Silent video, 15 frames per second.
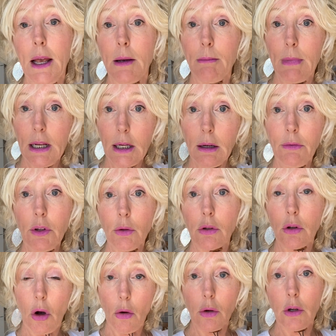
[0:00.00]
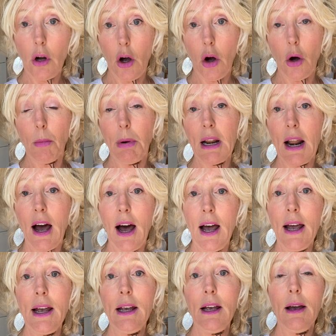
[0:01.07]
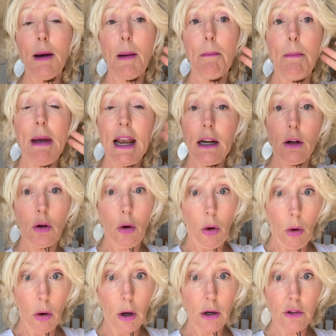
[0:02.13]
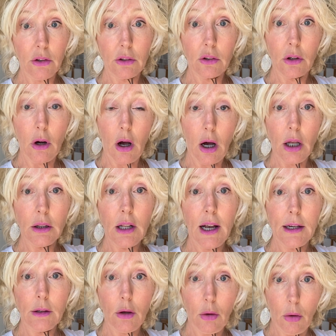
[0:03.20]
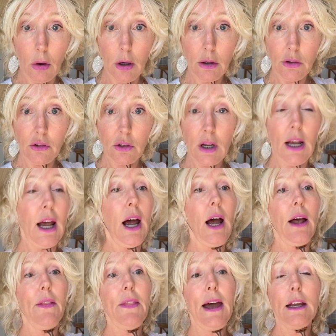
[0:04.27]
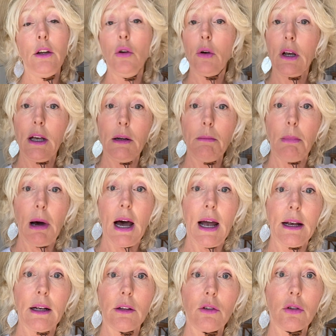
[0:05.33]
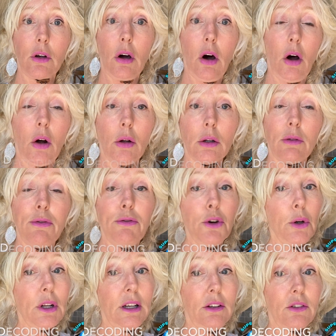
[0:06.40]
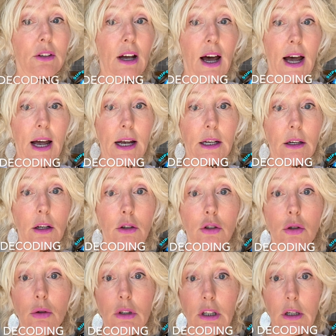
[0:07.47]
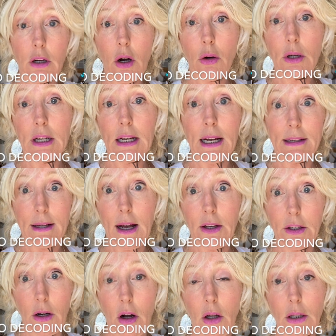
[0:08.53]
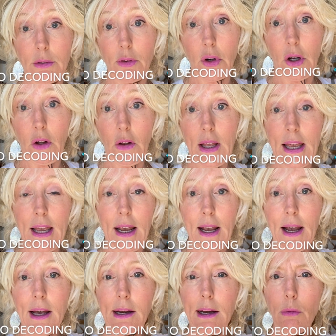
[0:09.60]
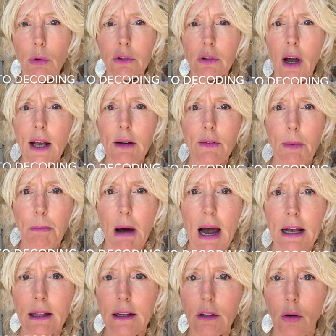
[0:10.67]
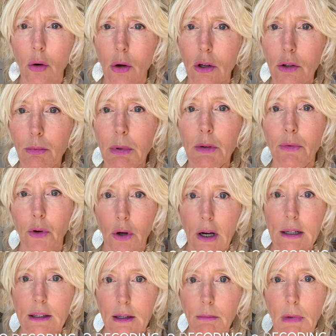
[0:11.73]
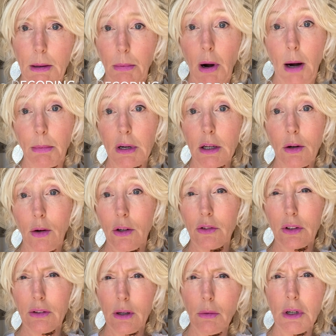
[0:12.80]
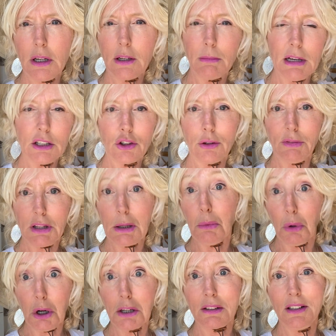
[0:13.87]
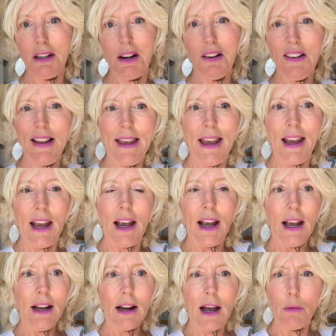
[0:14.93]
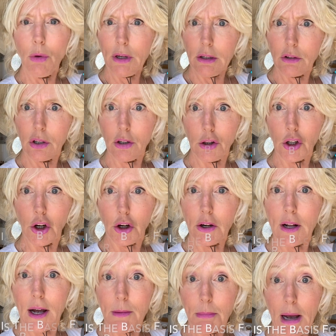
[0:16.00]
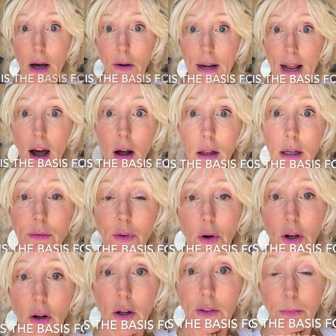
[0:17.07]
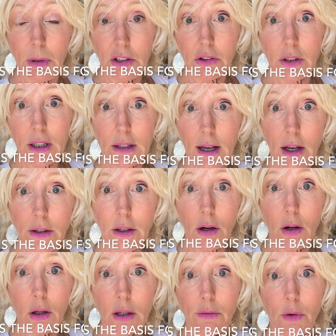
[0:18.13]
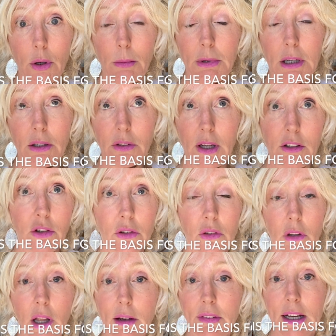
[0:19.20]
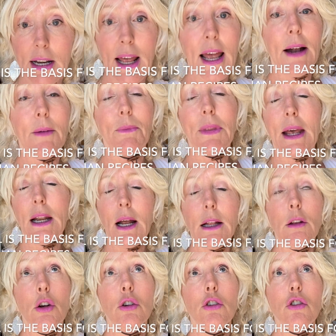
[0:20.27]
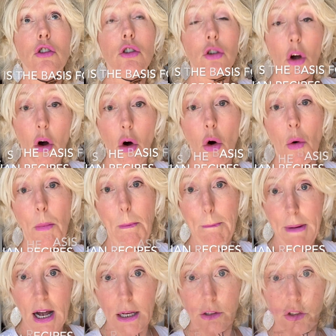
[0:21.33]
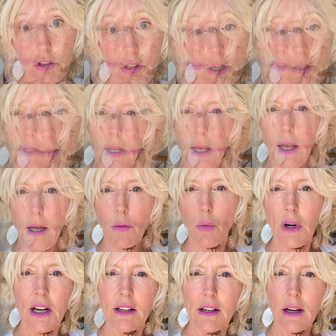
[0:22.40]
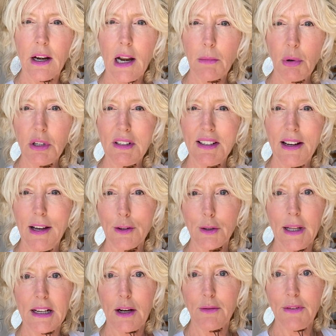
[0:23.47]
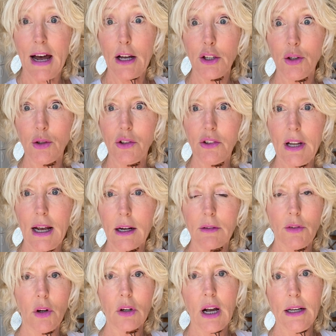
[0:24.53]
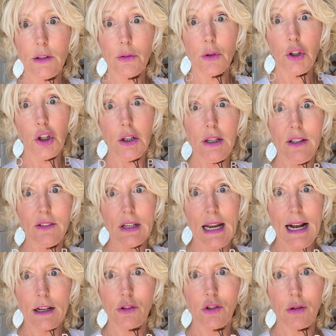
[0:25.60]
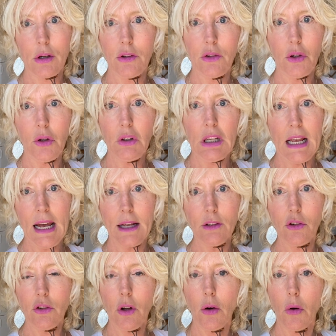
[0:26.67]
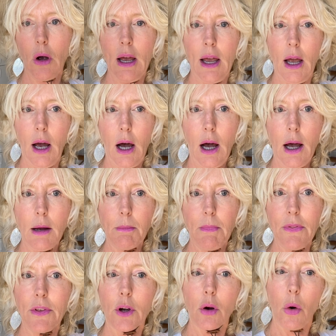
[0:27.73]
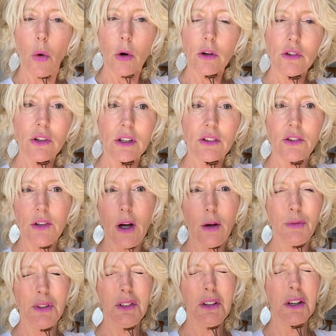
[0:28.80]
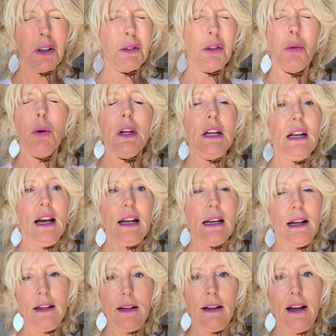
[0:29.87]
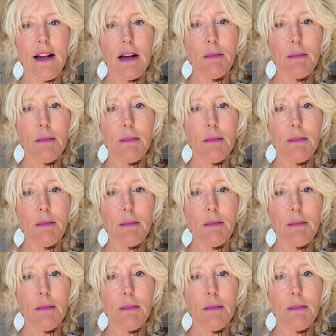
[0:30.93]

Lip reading: Many of you don't know, but I made a course. It's an online course that you can buy. It's called Foodie's Guide to Decoding Italian Olive Oil. And it was kind of a pilot course before I did my property course, because I wanted to make sure everything worked, you know. And I wanted to learn about olive oil, especially Italian olive oil, because I just love it. And I learned so much. And when I did it, I put together like a value stack of all kinds of goodies and extras you'd get. So the course itself is like $29.99.